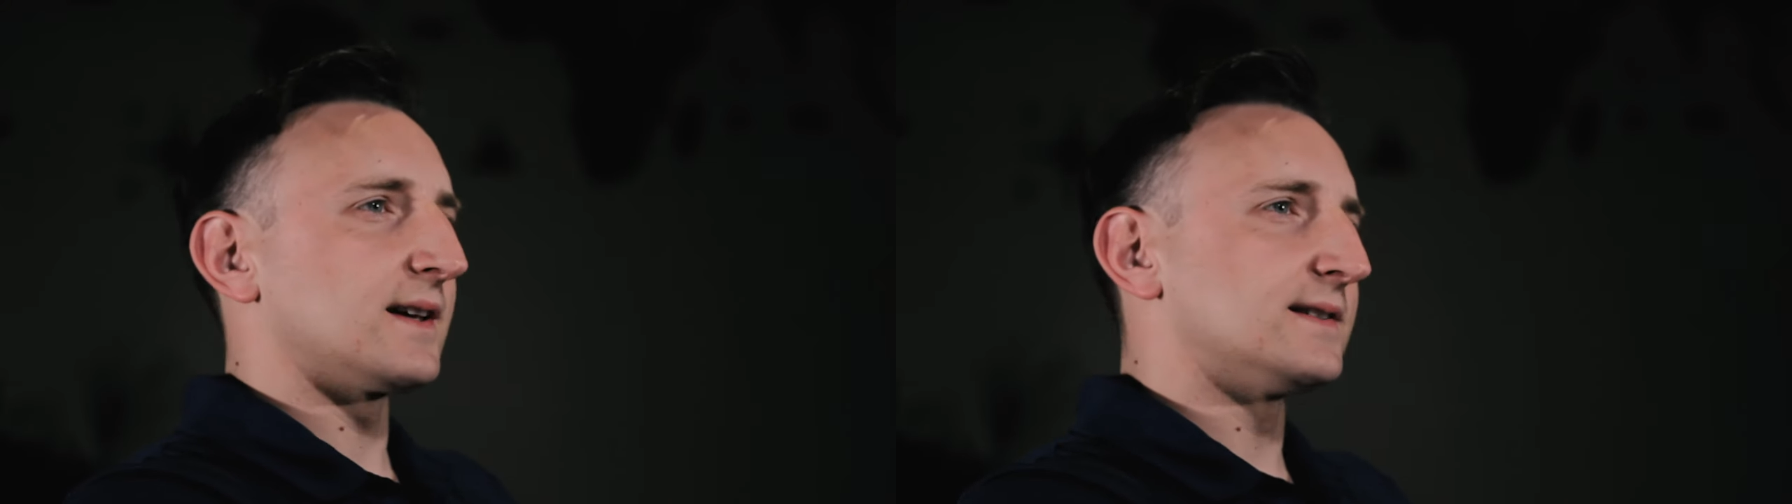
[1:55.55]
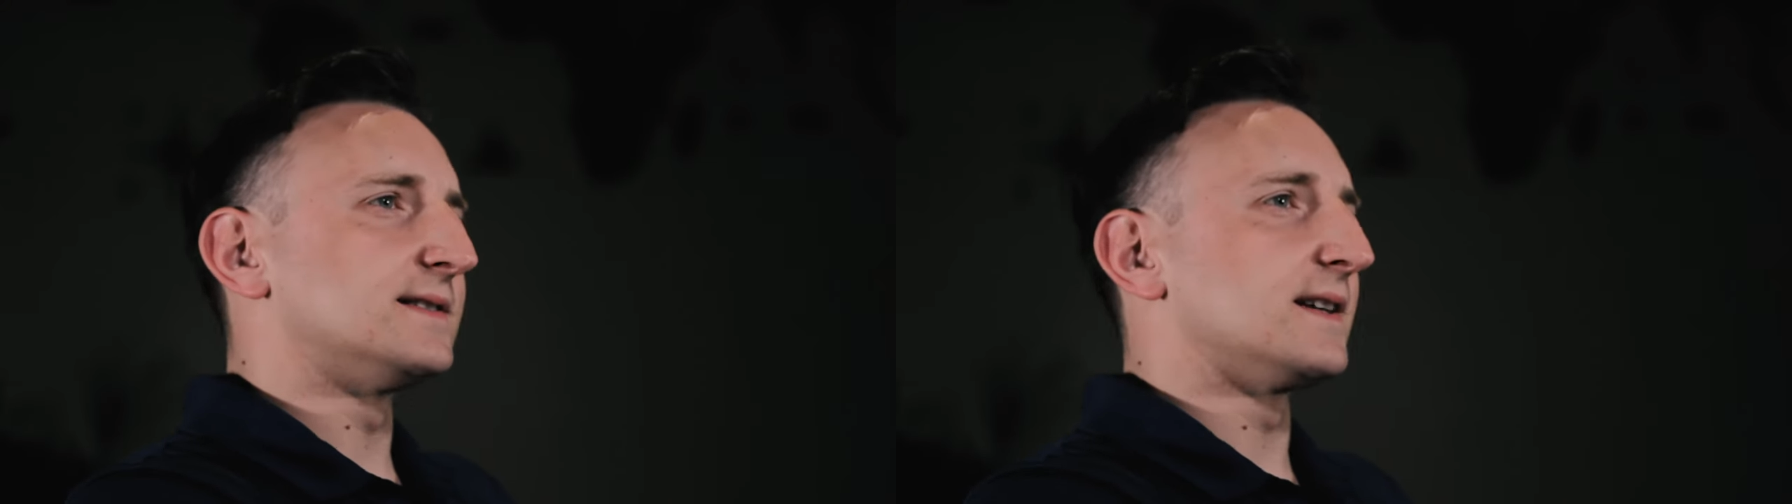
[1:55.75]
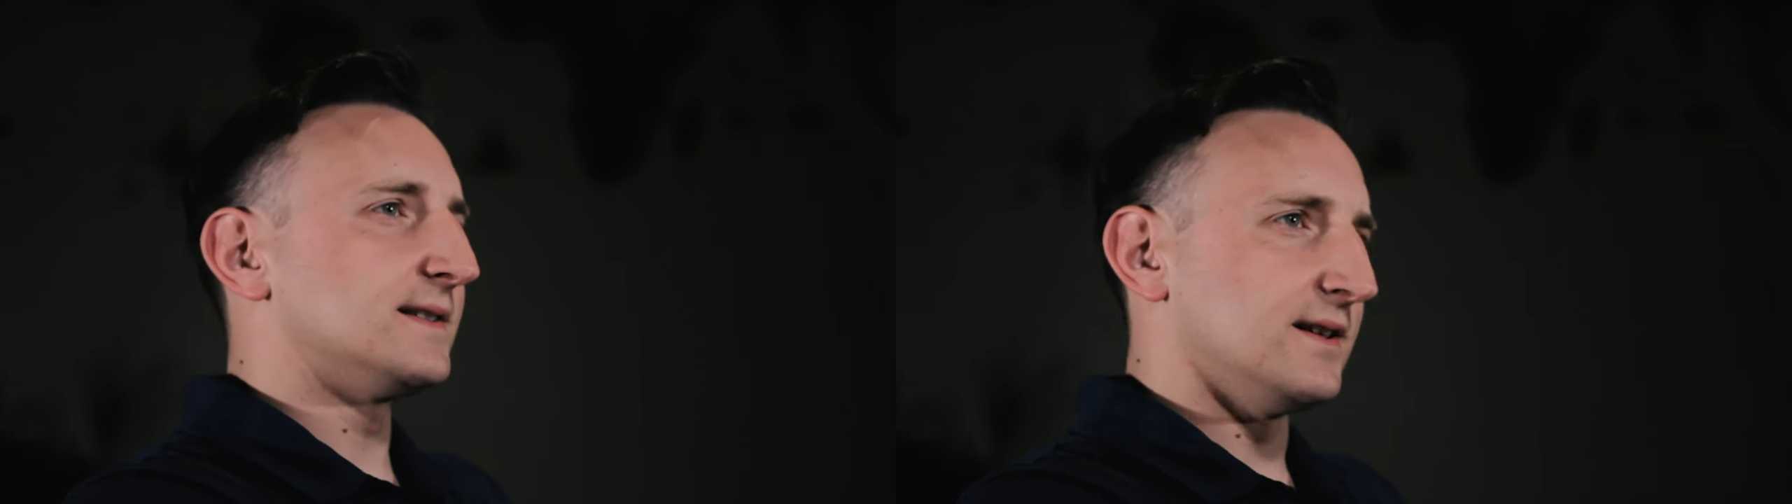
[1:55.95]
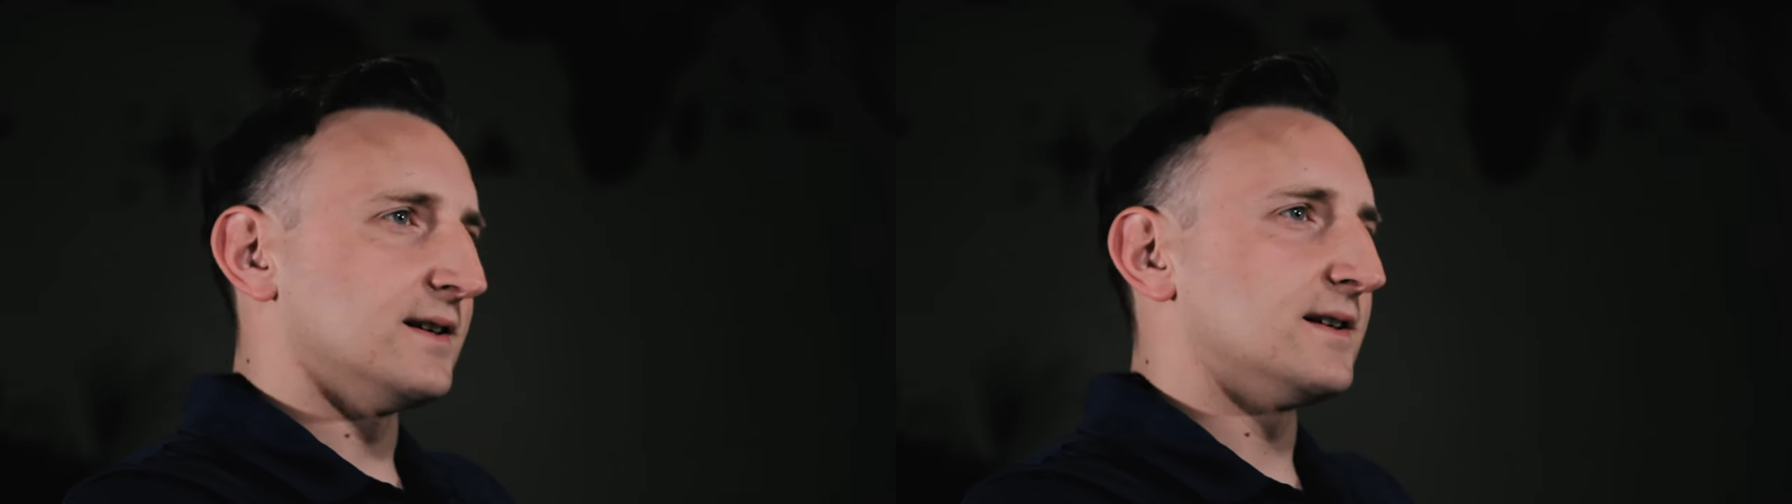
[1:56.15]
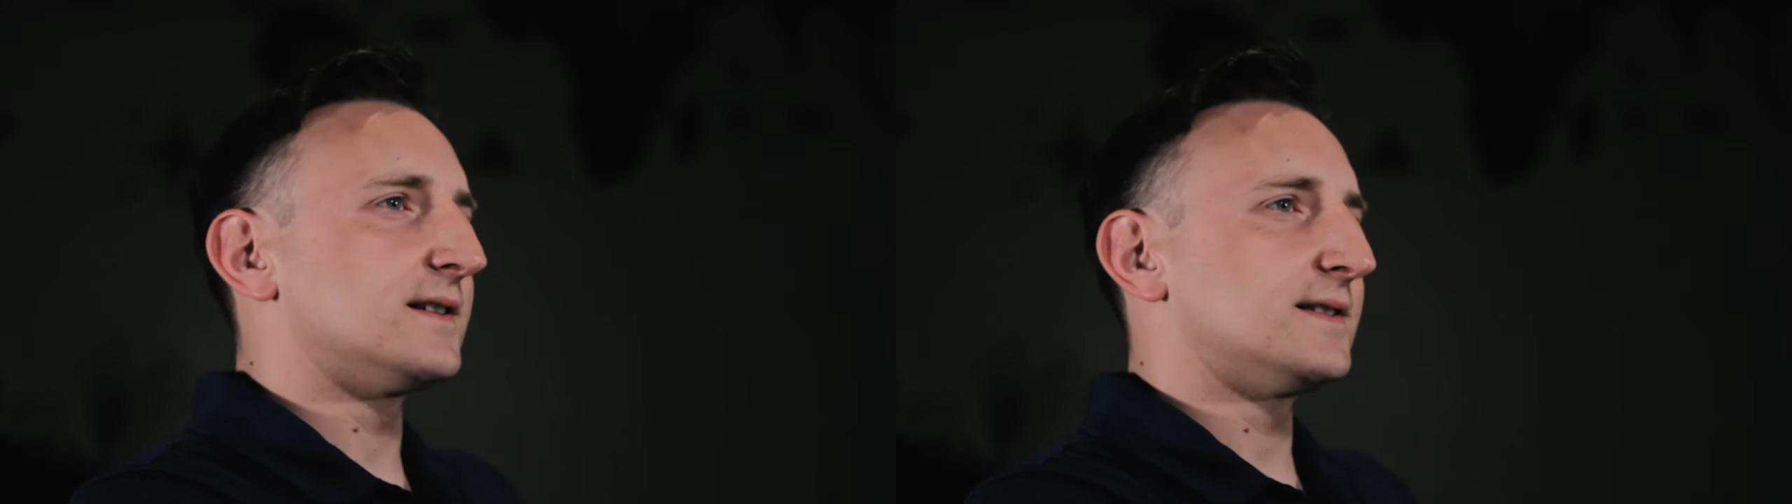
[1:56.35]
like 6
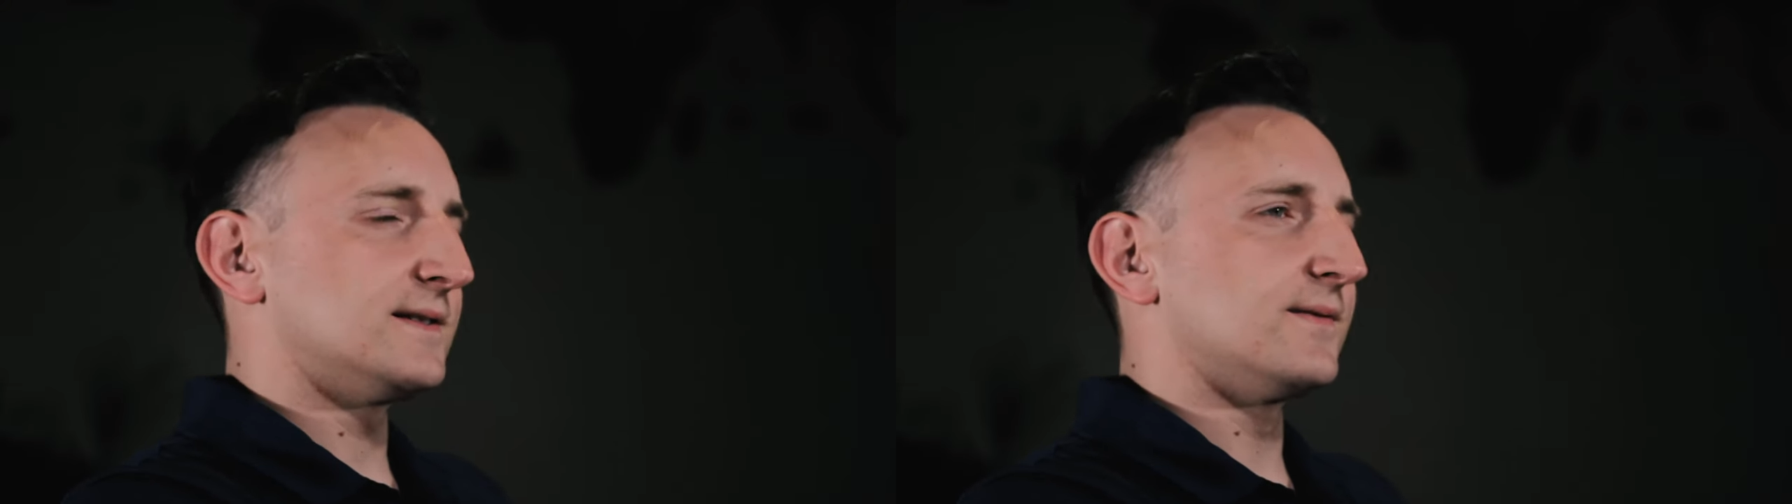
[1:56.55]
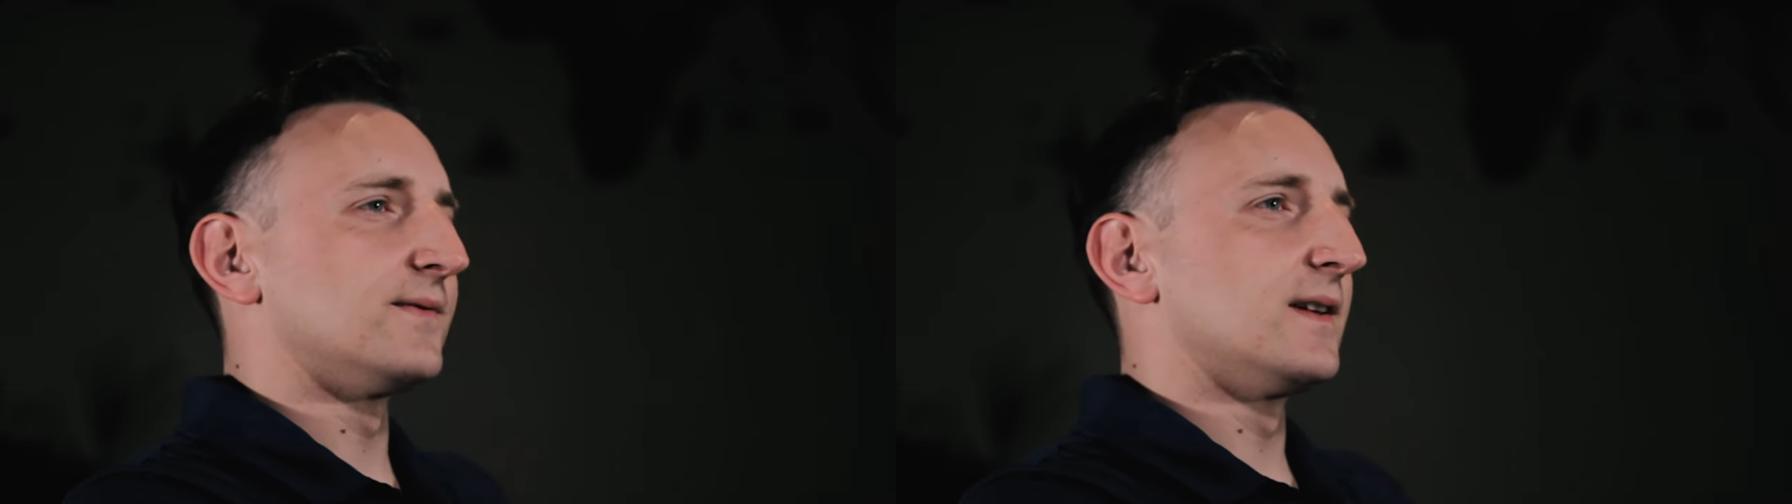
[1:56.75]
years.